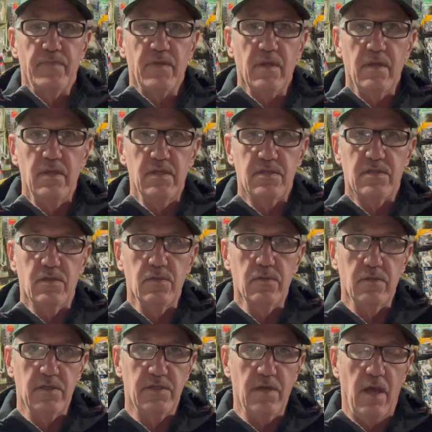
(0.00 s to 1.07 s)
He's
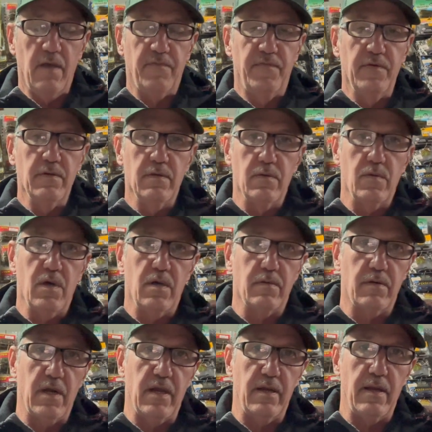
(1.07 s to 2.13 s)
cool. He's not feeling well
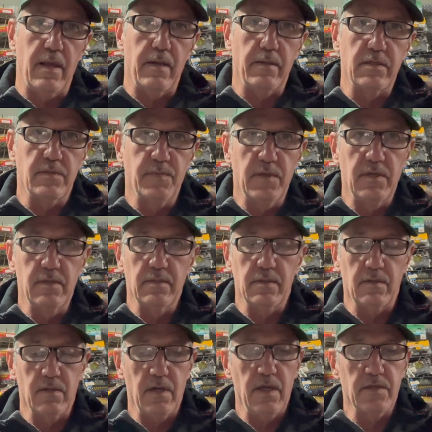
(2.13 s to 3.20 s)
right now. He's been in the
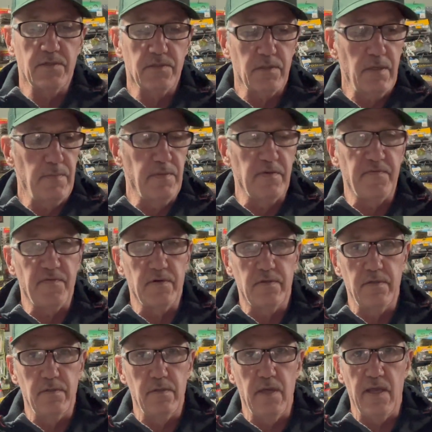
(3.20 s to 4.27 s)
garage sleeping for
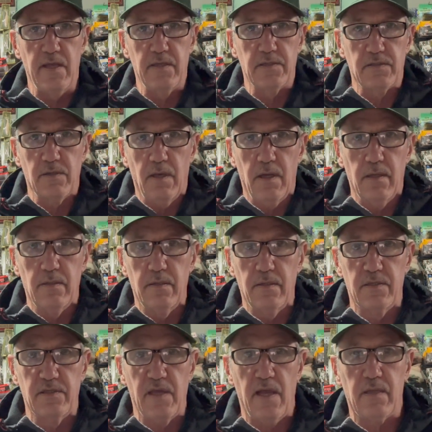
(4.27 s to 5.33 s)
2 days, so I don't know
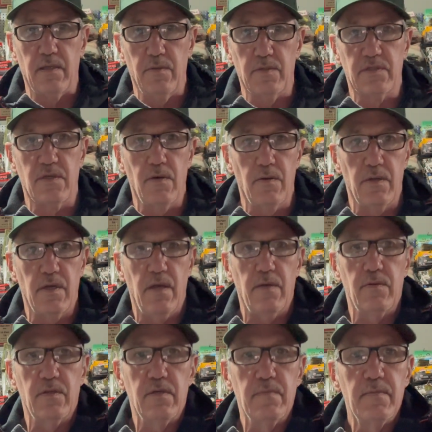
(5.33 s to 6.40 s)
exactly what's going
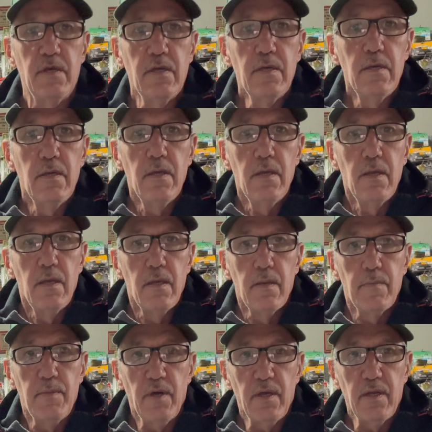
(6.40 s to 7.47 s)
on with him.
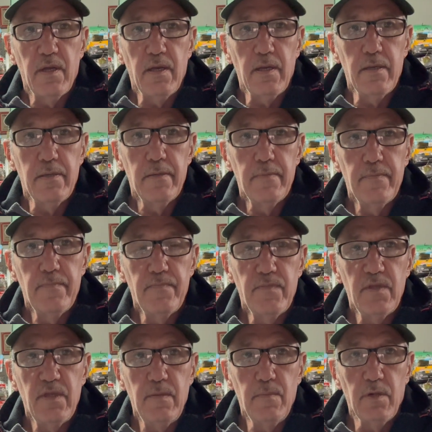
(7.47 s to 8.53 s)
But
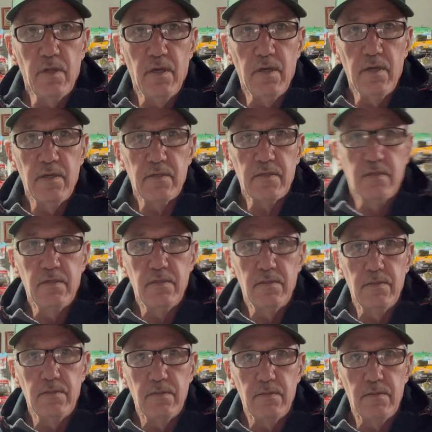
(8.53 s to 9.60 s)
he belonged
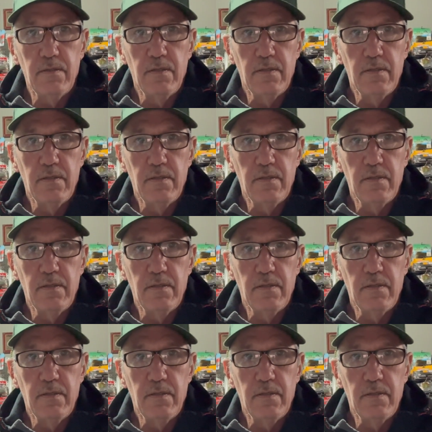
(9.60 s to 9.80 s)
to